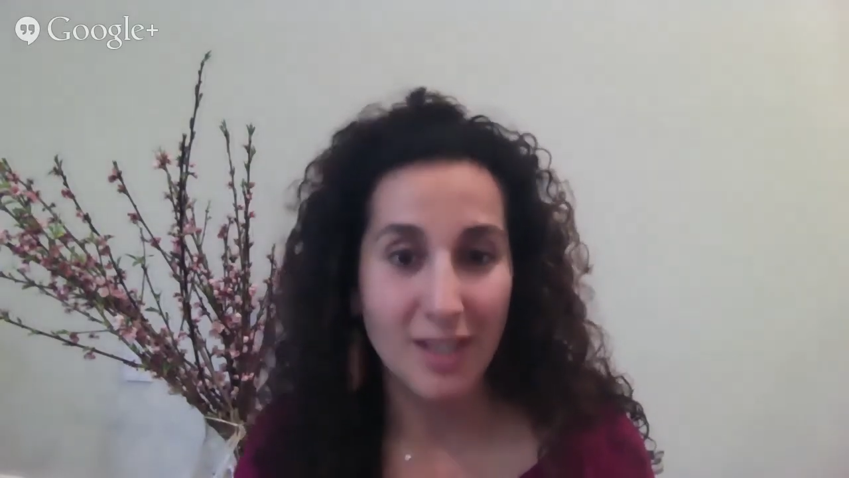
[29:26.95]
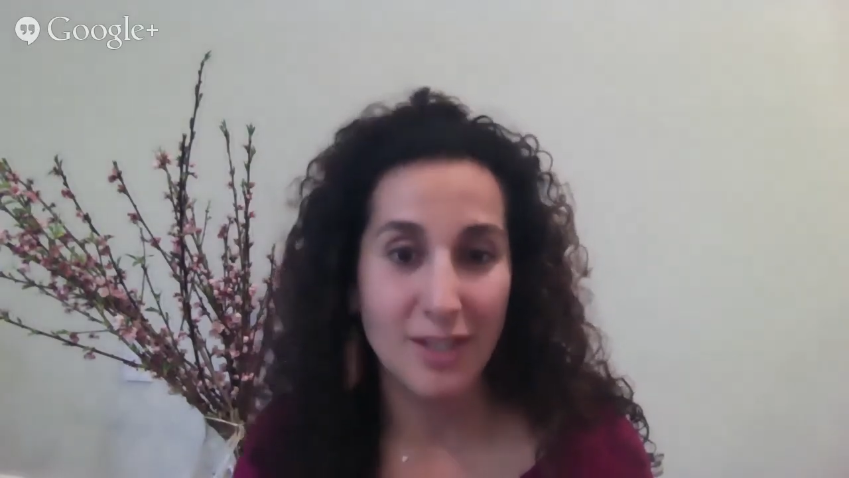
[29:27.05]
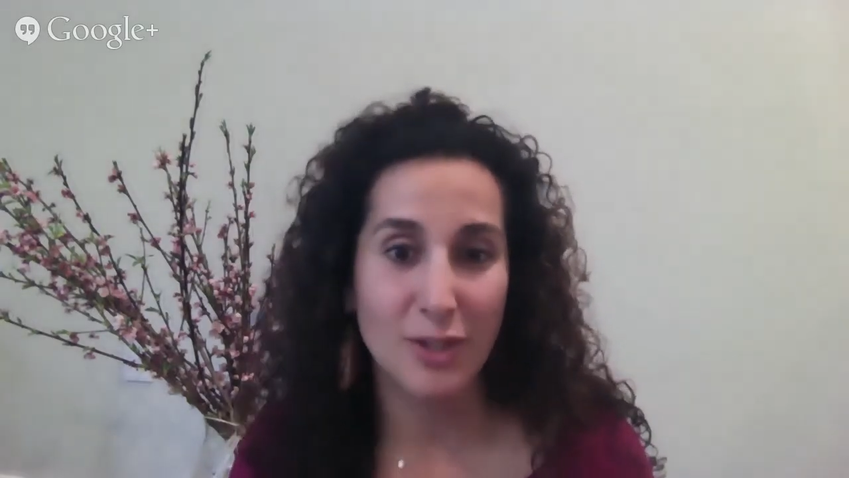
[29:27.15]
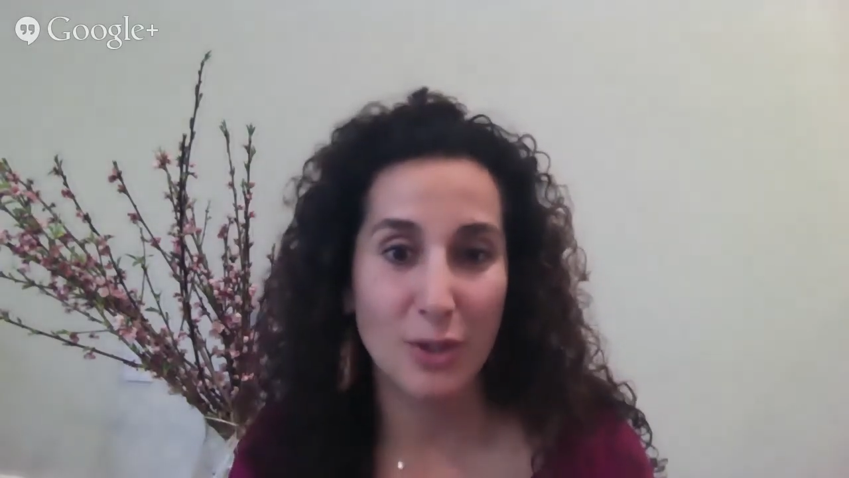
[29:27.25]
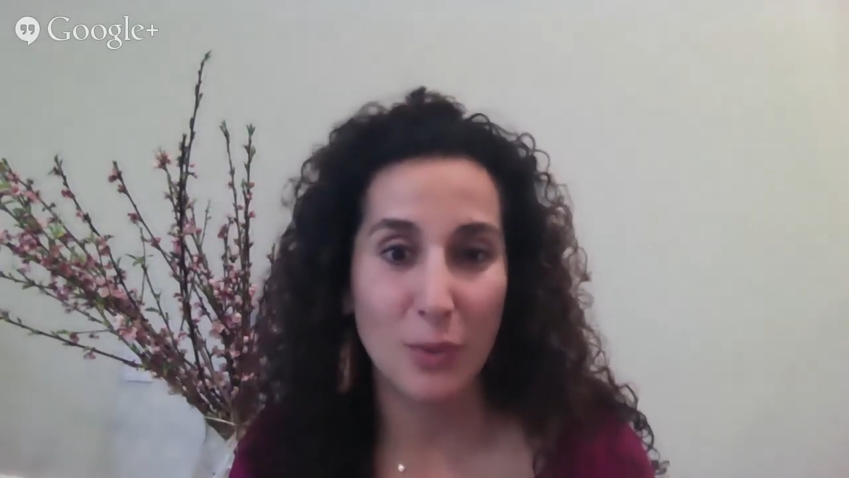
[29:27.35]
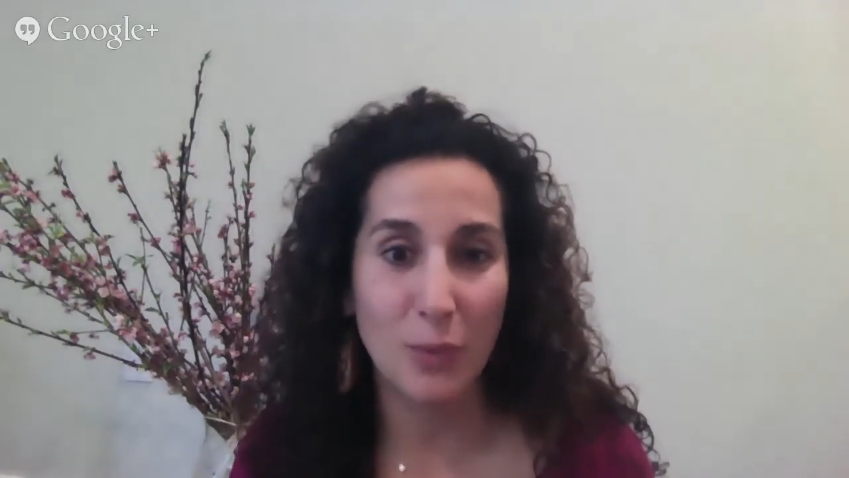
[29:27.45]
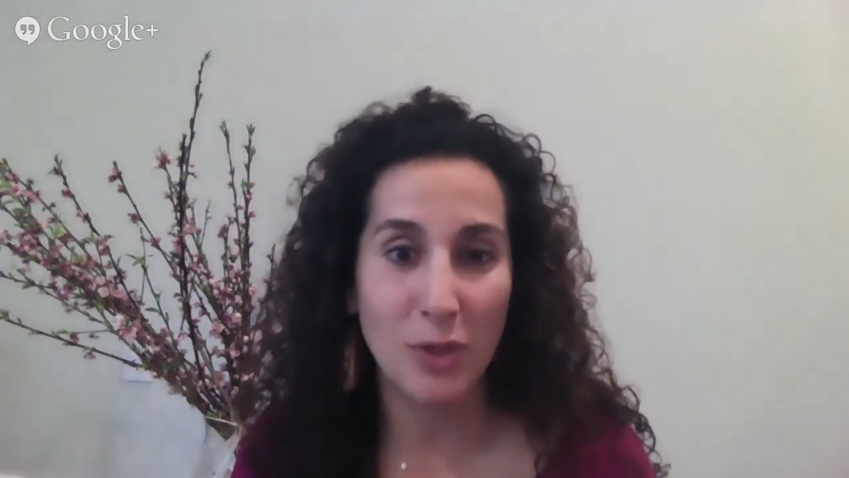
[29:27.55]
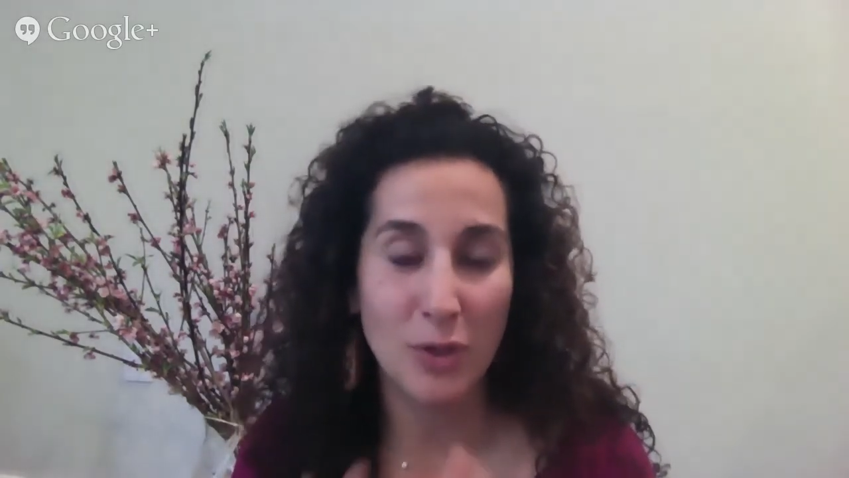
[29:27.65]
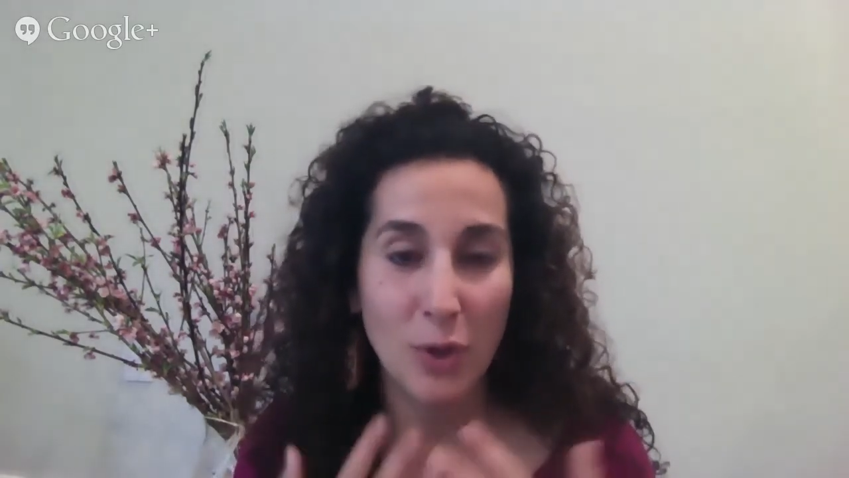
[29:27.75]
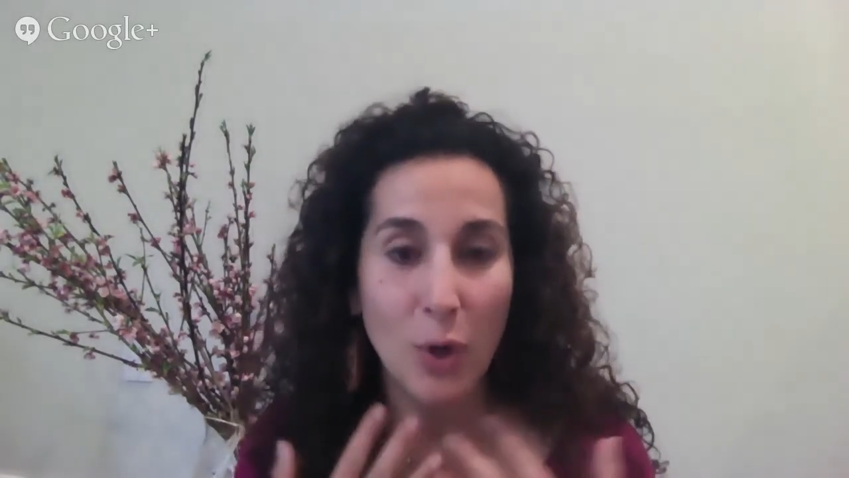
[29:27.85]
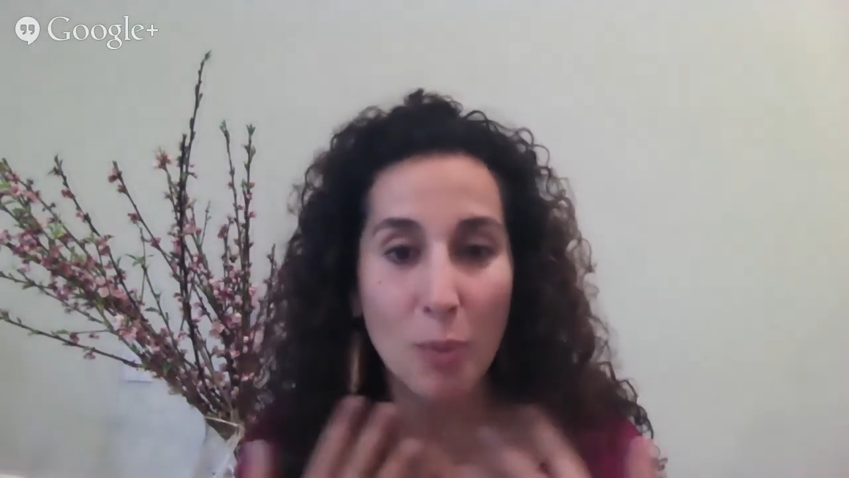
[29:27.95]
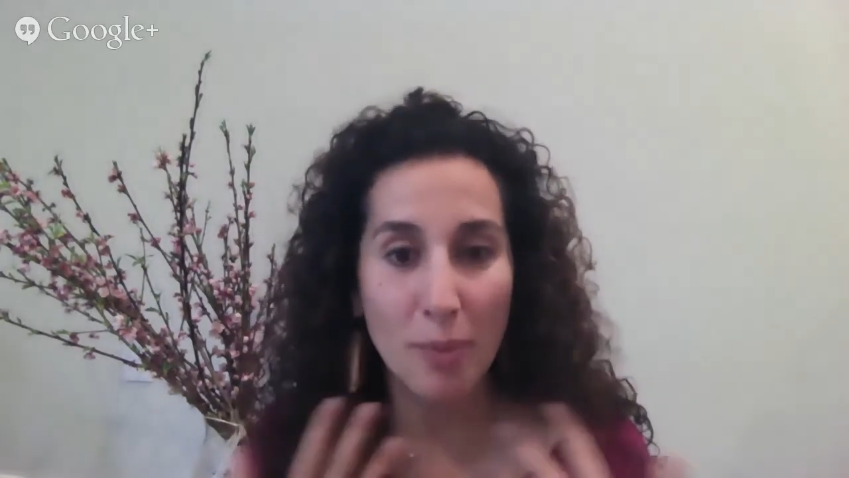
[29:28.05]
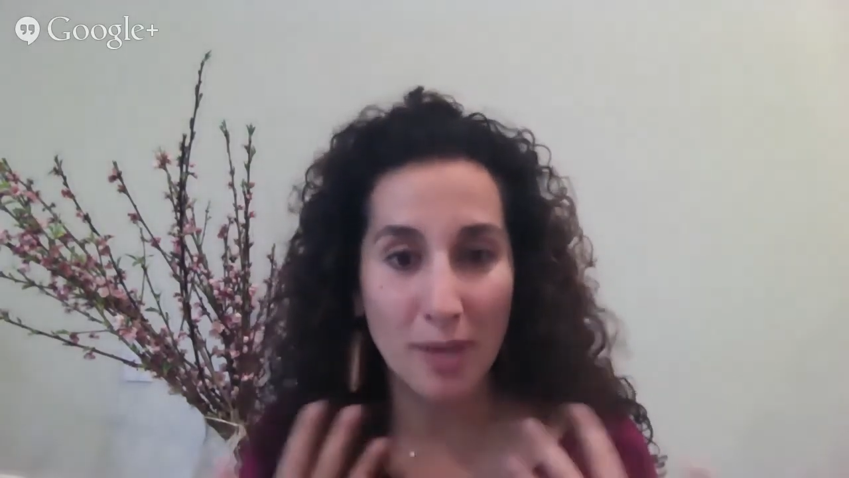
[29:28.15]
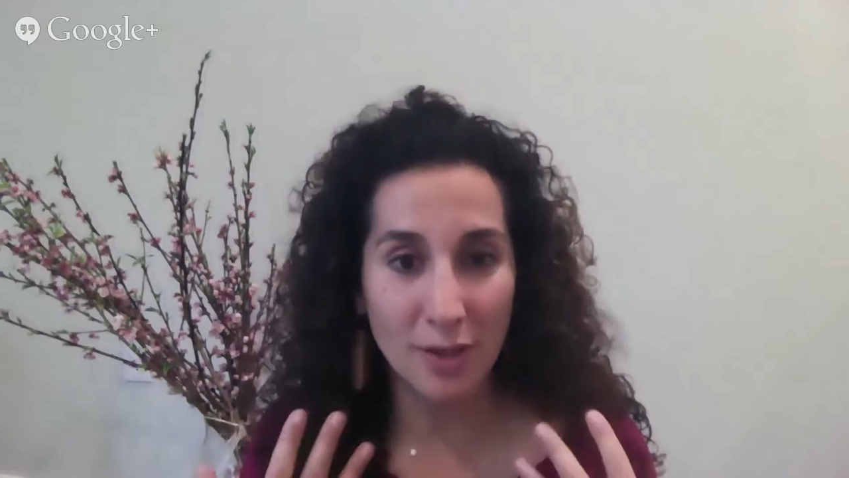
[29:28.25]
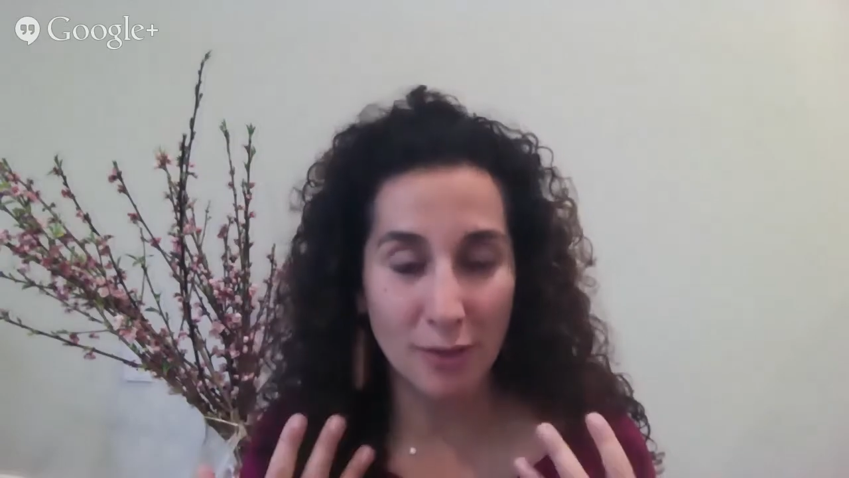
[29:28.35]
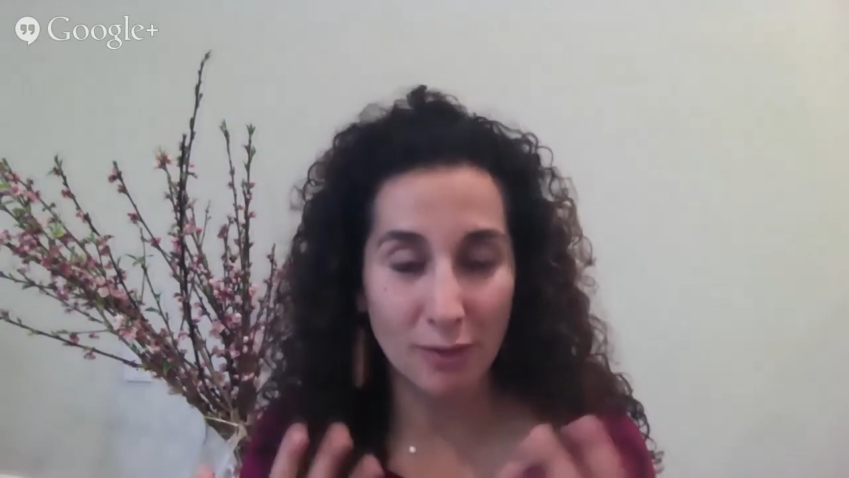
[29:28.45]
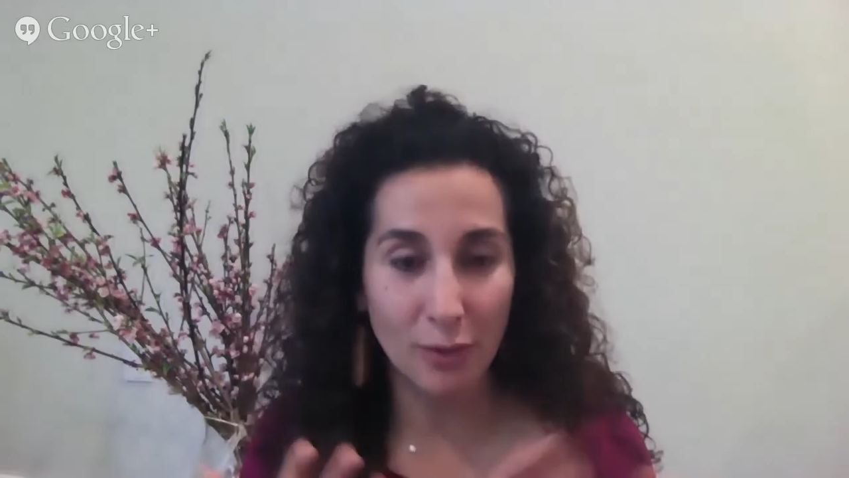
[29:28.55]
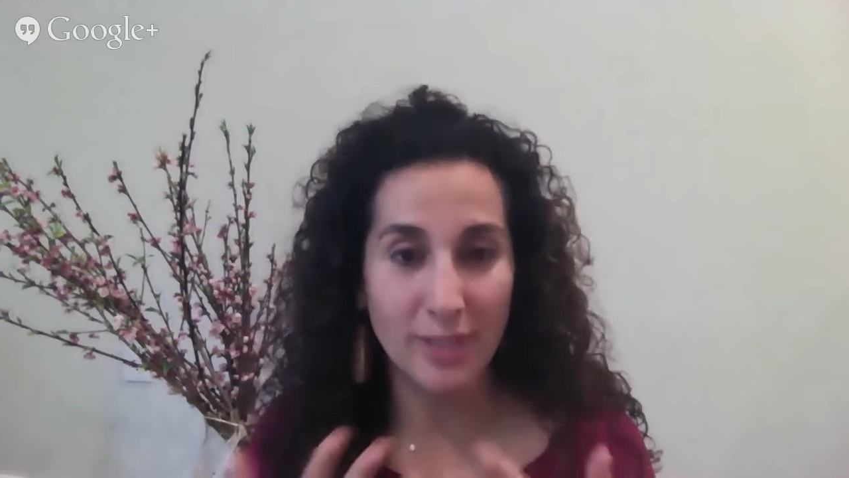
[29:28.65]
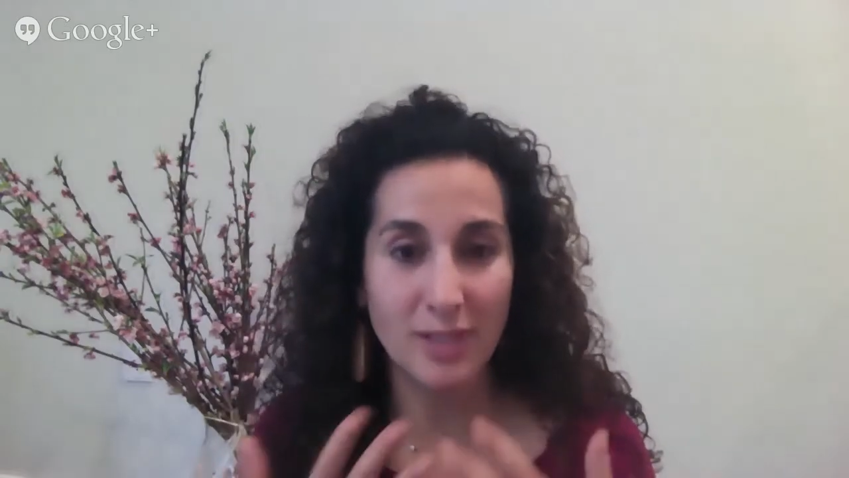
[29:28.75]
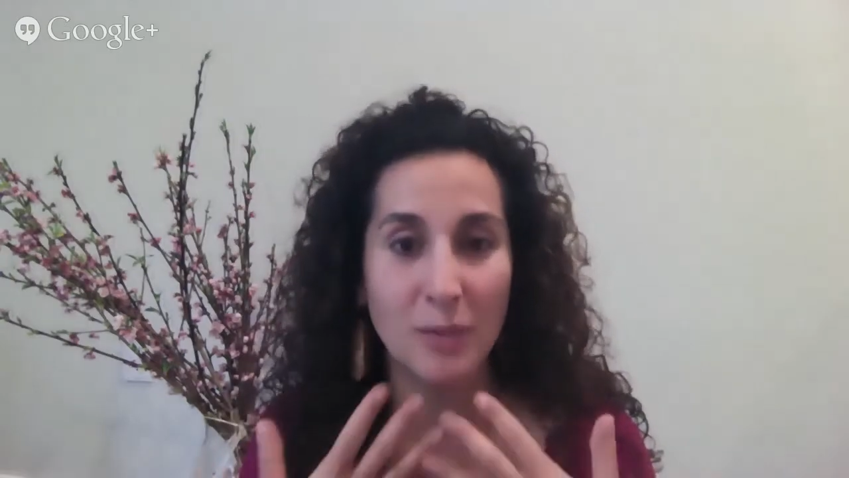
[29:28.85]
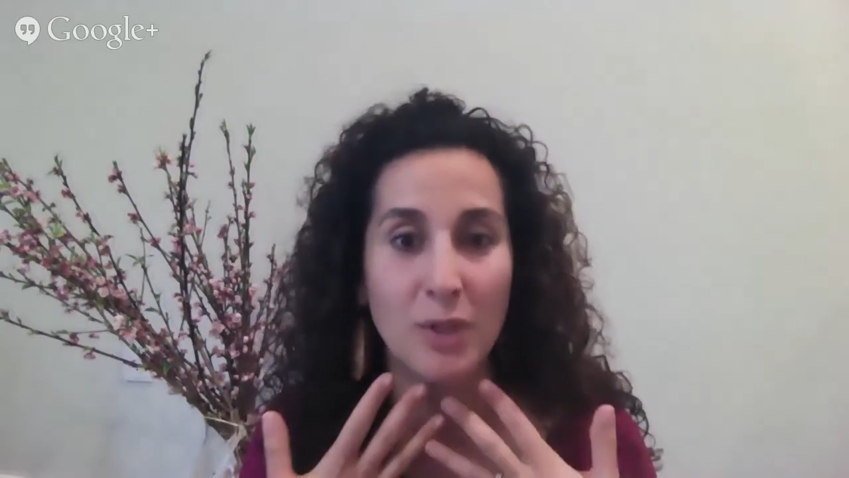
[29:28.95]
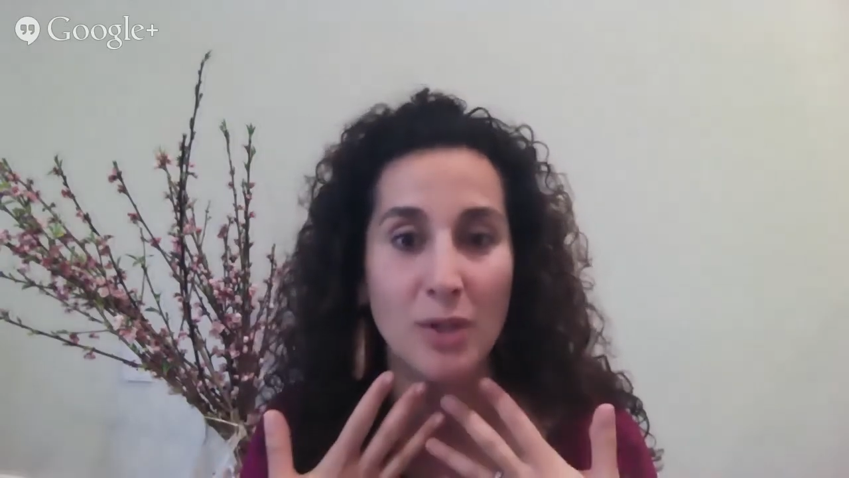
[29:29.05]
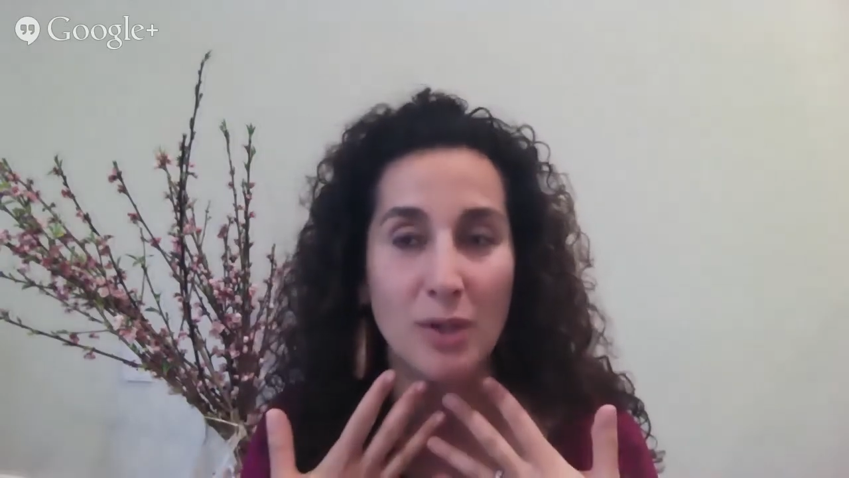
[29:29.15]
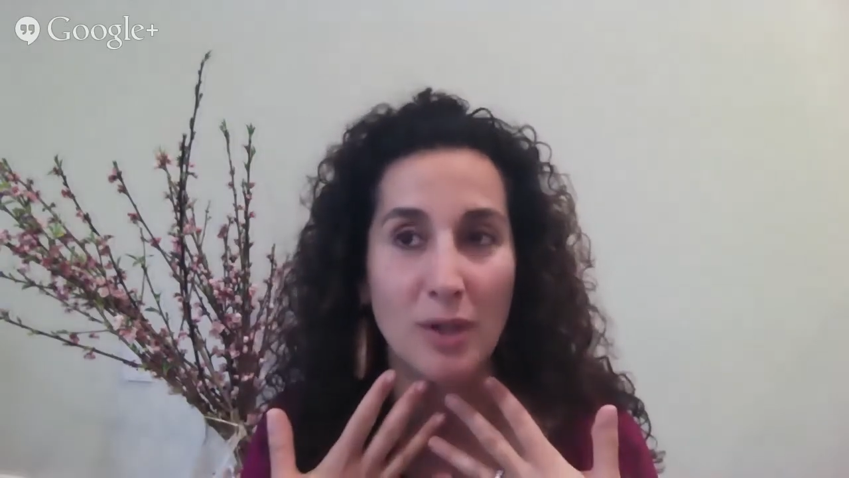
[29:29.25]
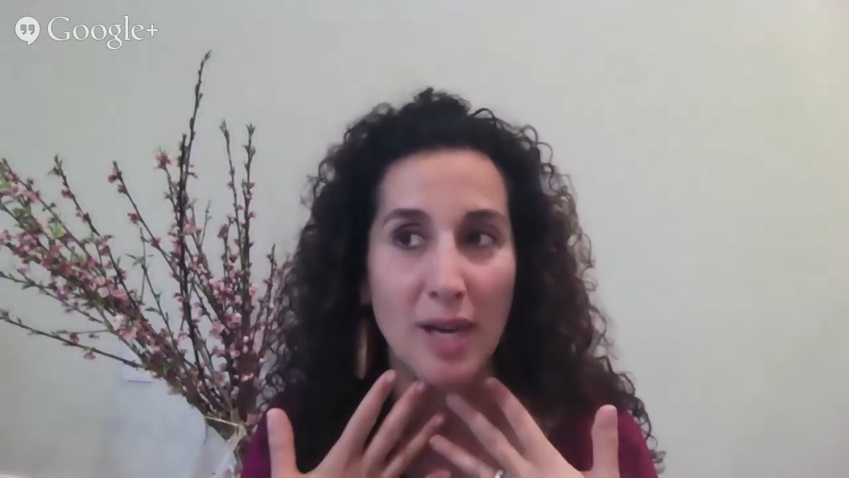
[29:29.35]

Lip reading: So when you're open in your voice and when you're